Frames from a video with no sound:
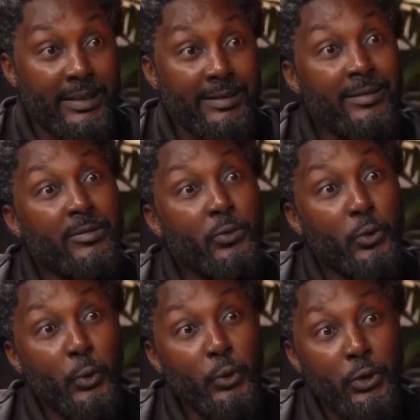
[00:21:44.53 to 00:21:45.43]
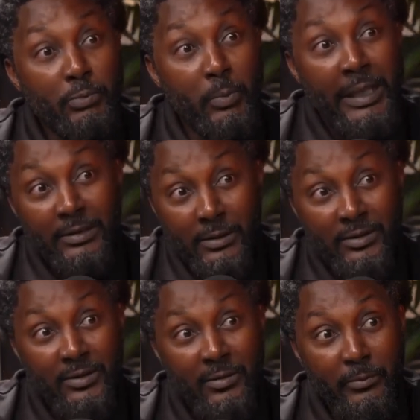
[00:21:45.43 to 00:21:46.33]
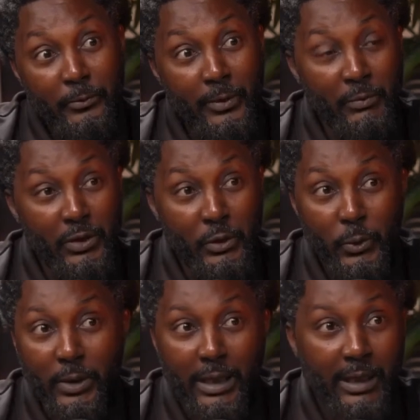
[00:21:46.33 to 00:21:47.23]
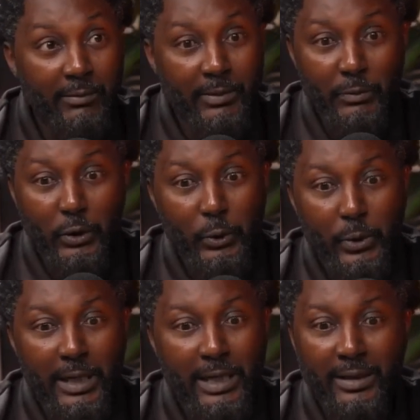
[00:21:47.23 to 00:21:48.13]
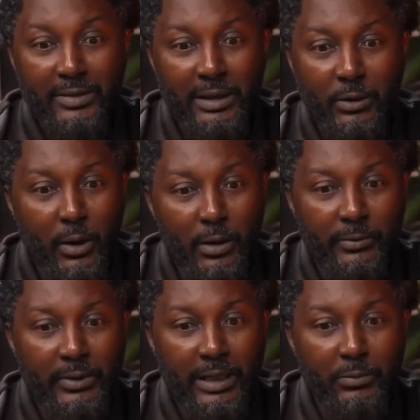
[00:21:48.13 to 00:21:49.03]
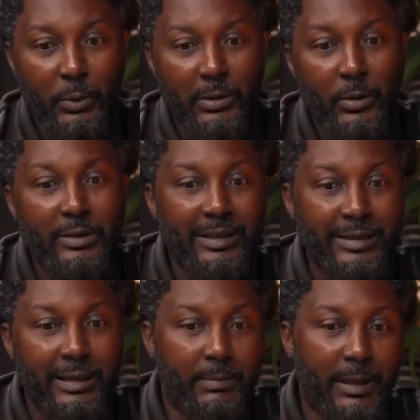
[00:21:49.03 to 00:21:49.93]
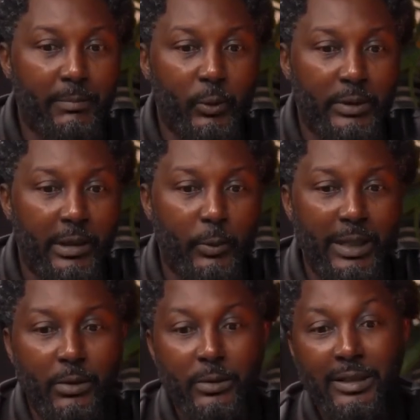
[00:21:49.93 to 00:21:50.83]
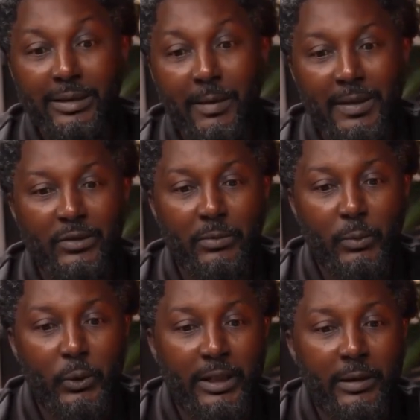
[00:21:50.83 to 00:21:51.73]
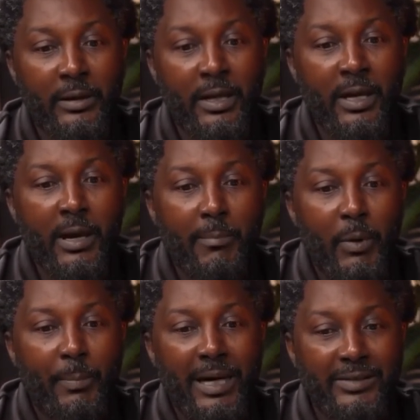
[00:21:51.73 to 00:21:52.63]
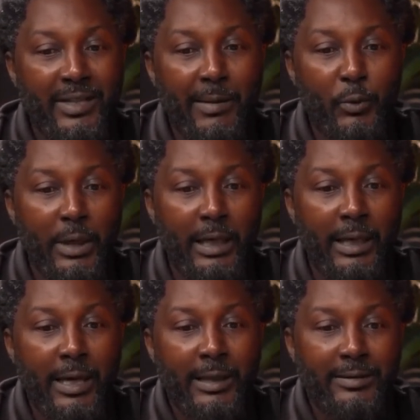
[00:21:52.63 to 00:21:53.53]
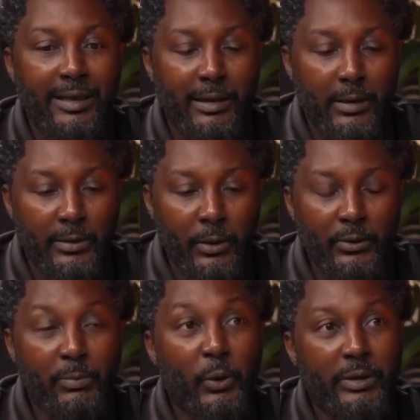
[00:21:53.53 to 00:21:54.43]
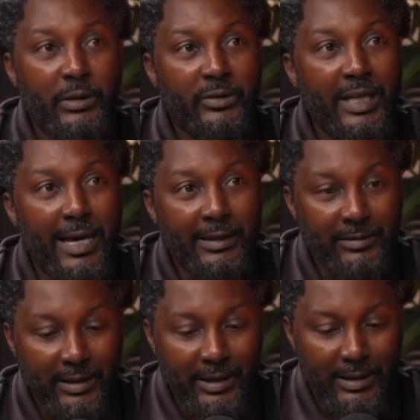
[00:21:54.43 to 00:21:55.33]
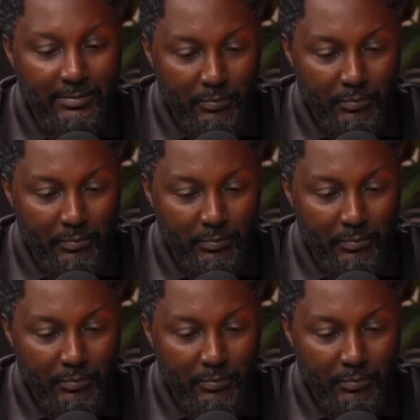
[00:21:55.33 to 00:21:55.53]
certain solution methods from the UK, from the US, and all of that. We'd looked at eBay model, we had looked at Amazon model, but by the time we take those models and